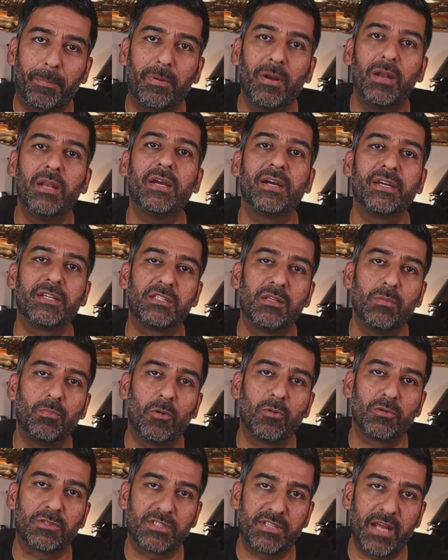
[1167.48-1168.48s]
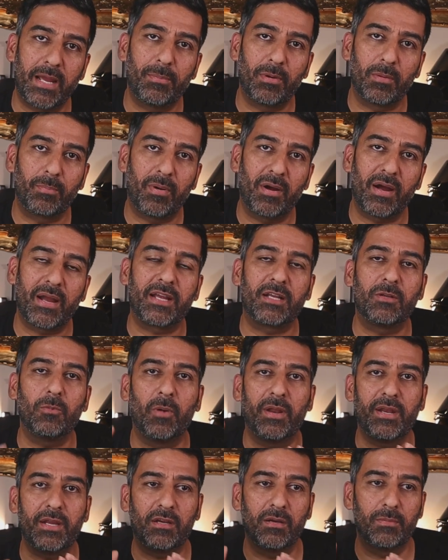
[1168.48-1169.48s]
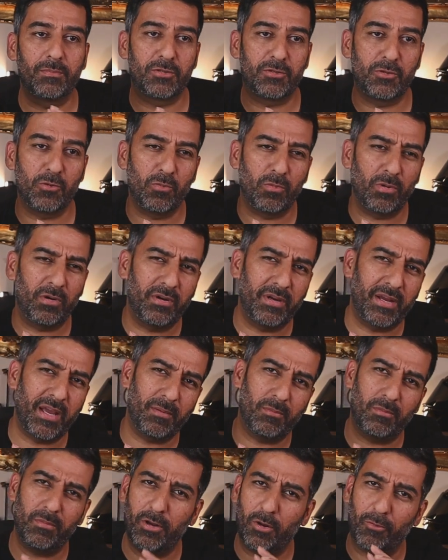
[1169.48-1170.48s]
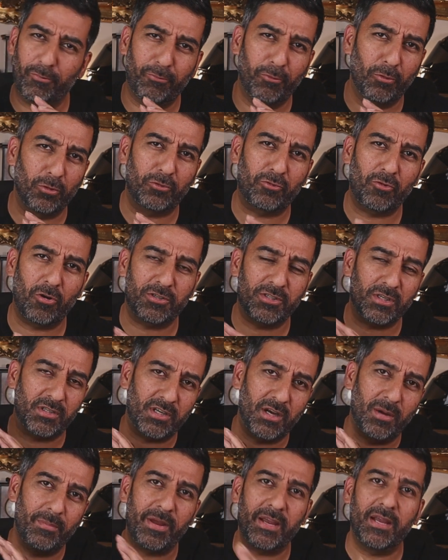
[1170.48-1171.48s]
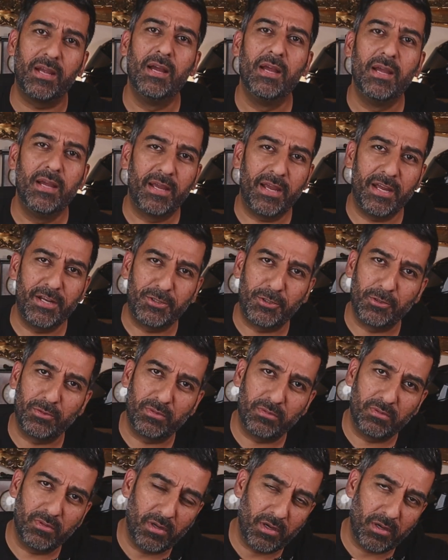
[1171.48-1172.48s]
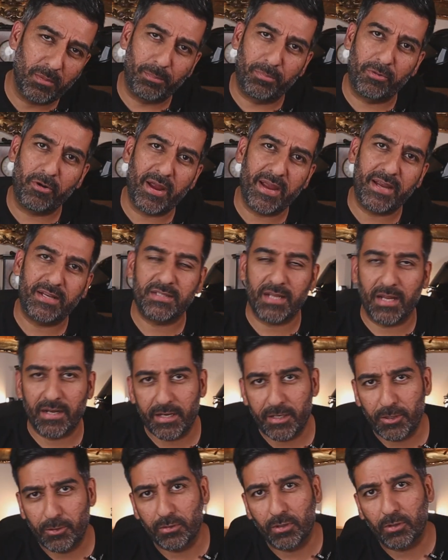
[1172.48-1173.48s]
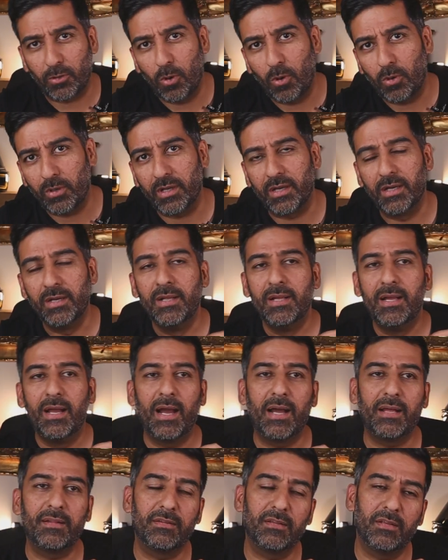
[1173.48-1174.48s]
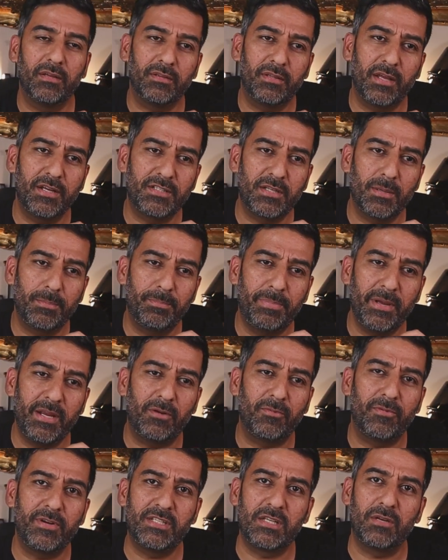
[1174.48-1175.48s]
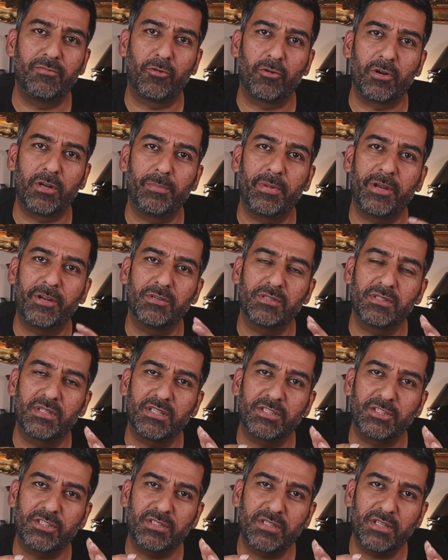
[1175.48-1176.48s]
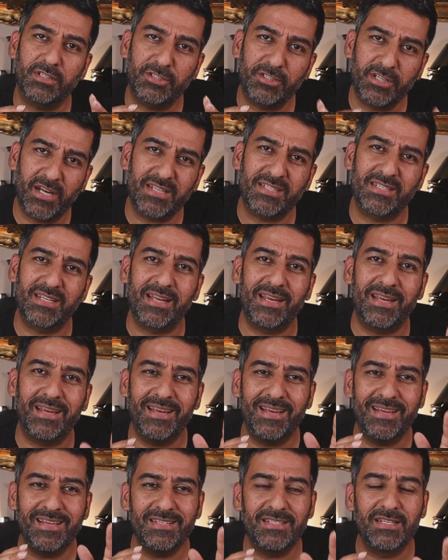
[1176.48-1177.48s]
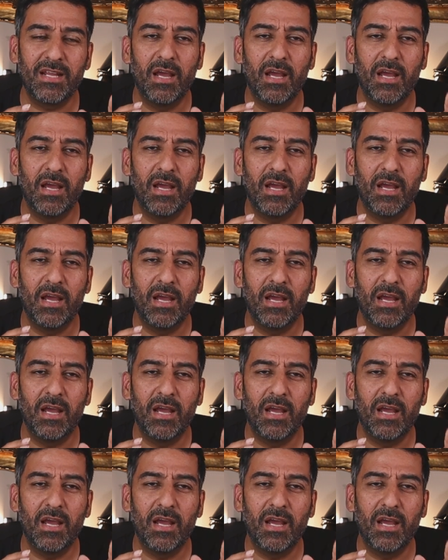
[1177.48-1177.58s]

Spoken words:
Aprilia is the most stable bike when it comes to get, you know, full throttle coming into brakes and into the corner, and there's a big reason for it, because the chassis